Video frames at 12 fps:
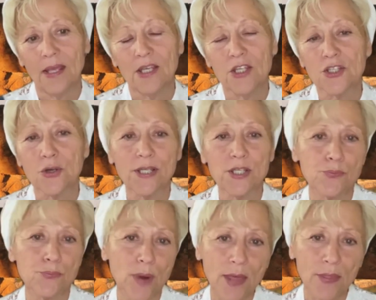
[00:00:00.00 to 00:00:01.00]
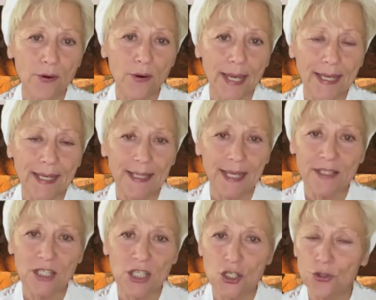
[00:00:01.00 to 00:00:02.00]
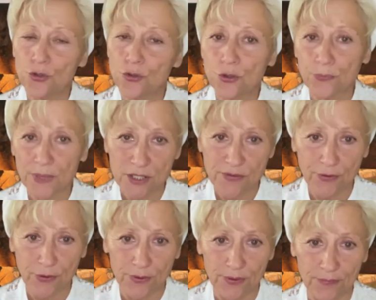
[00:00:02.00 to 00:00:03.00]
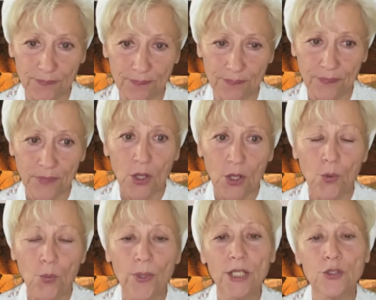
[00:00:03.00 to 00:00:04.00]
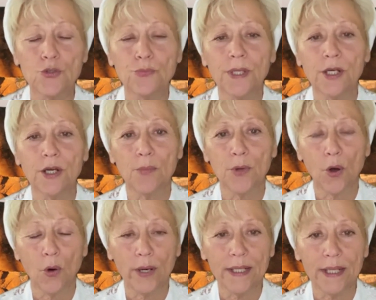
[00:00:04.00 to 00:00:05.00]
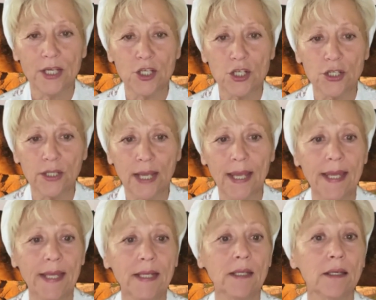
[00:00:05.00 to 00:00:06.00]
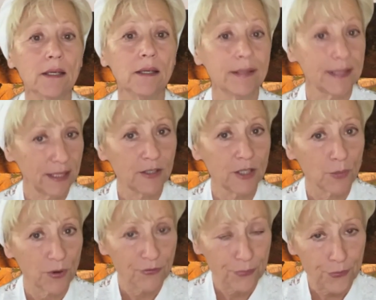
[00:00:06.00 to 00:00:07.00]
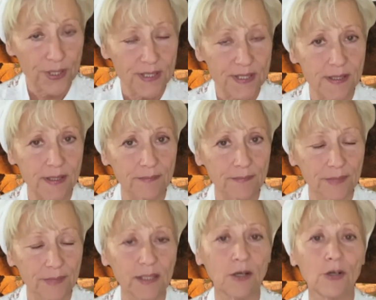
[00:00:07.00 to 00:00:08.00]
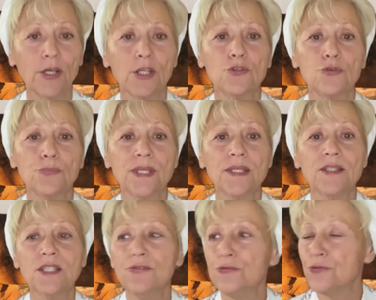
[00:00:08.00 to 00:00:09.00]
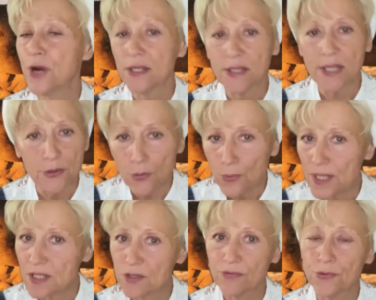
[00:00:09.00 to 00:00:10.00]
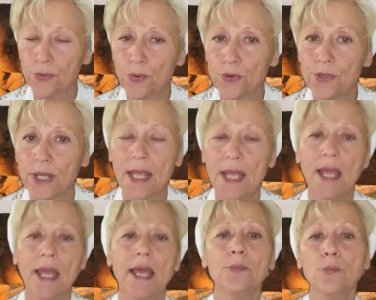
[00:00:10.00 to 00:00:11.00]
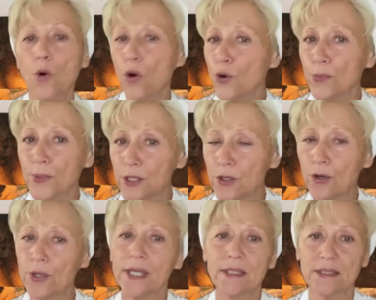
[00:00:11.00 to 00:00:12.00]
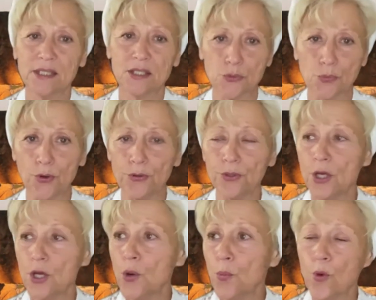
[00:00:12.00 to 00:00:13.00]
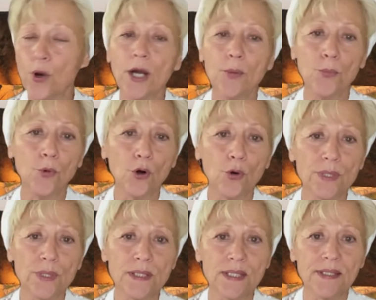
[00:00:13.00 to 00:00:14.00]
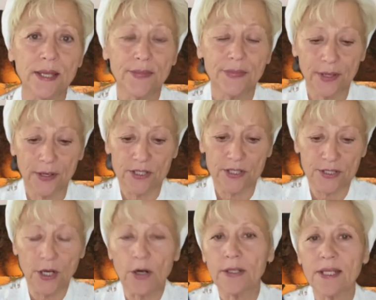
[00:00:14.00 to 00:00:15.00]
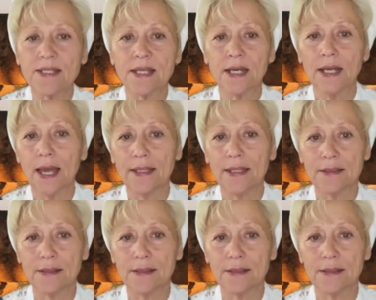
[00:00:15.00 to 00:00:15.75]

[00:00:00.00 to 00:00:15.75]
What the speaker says: So it's rather like an addition to the mitzvot. We need to become a holy nation and a kingdom of priests that are going to be different than the rest of the world. And more we go in this world, more we see that there is darkness and light.